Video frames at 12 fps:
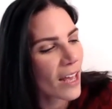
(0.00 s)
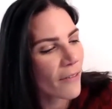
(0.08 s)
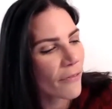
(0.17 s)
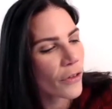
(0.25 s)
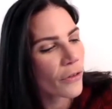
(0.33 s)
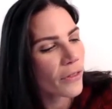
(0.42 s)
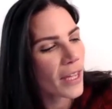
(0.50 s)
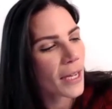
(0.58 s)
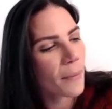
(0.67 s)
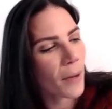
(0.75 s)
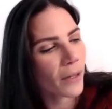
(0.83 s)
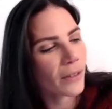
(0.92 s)
if you
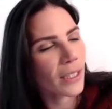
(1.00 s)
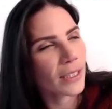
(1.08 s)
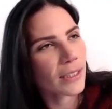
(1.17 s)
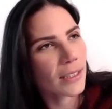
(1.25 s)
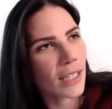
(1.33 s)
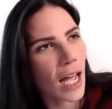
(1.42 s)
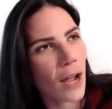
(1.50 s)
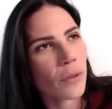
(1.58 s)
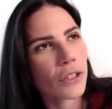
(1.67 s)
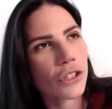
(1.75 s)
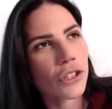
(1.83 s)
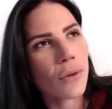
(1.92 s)
think about this, I
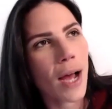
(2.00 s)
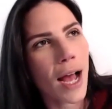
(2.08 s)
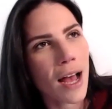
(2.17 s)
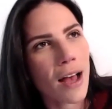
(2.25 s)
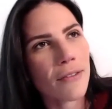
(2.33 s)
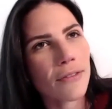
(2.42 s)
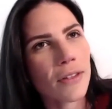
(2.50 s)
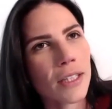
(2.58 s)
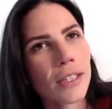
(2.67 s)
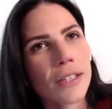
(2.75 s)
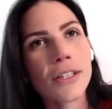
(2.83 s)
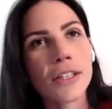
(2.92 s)
want you have
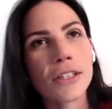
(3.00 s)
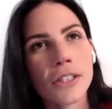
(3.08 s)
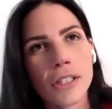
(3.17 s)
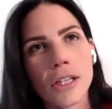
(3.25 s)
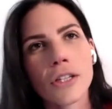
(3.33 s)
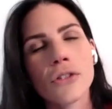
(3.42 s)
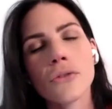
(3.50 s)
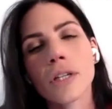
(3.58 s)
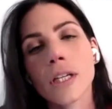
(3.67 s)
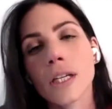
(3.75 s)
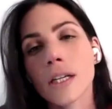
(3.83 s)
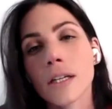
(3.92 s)
this year,
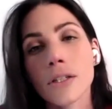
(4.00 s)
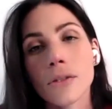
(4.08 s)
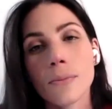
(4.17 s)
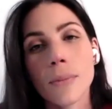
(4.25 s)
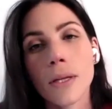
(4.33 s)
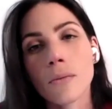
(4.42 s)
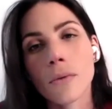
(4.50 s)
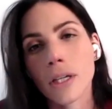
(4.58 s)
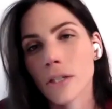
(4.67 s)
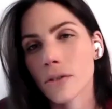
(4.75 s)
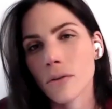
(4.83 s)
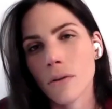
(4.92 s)
you're here, you've been
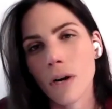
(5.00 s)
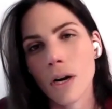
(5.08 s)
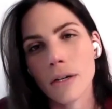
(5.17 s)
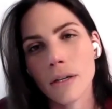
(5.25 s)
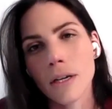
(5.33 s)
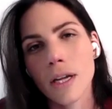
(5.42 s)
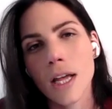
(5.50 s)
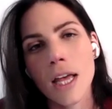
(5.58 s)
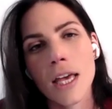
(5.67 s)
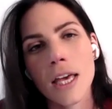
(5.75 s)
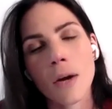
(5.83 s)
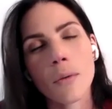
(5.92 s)
working so hard.
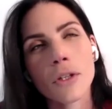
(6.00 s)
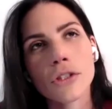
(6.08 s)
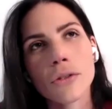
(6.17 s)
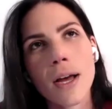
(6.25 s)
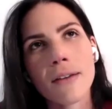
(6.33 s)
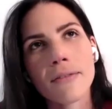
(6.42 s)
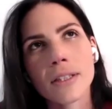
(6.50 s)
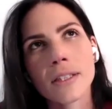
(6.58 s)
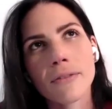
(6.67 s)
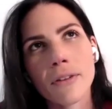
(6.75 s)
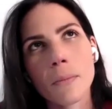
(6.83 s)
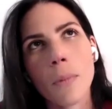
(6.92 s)
And I want you to have a
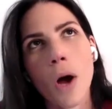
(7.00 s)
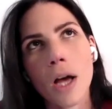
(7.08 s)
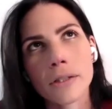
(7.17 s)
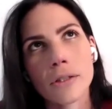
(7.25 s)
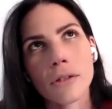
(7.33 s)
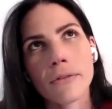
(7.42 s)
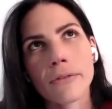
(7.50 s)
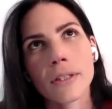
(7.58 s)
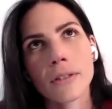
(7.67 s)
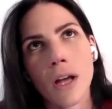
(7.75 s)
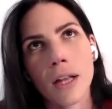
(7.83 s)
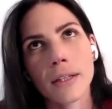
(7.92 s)
different posture of
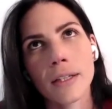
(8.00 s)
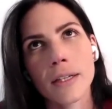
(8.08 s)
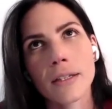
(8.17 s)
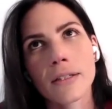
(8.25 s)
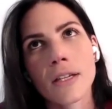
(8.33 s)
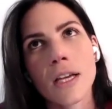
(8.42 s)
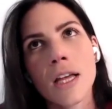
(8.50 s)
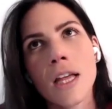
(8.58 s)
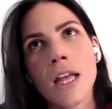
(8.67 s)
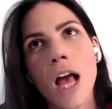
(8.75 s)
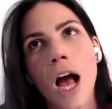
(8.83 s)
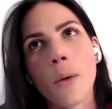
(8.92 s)
this holiday.
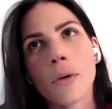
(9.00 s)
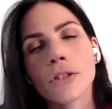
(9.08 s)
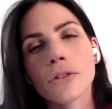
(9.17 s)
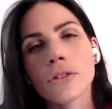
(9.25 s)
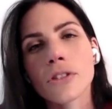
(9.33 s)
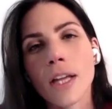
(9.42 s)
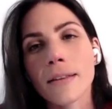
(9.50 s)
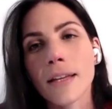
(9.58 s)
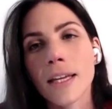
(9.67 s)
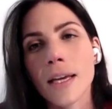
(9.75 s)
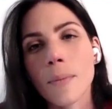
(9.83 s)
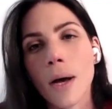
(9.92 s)
I want you to start
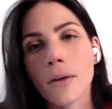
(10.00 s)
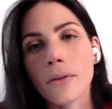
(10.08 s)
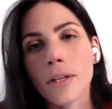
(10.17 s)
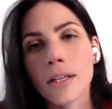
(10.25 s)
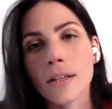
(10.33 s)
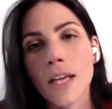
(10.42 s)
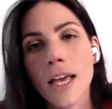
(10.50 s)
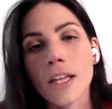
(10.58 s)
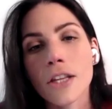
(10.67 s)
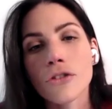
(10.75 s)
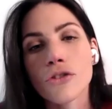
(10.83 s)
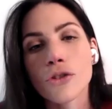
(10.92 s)
thinking about
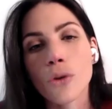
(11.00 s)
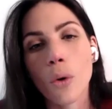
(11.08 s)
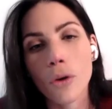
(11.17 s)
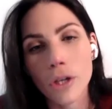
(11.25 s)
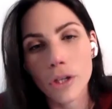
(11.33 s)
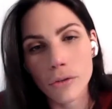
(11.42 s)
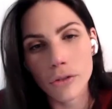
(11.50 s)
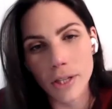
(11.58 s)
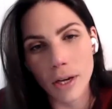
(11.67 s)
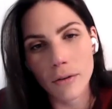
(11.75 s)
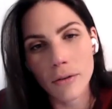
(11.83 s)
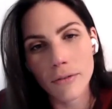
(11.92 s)
enjoying
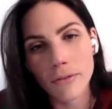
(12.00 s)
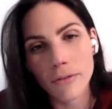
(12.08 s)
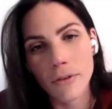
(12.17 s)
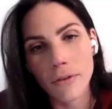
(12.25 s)
yourself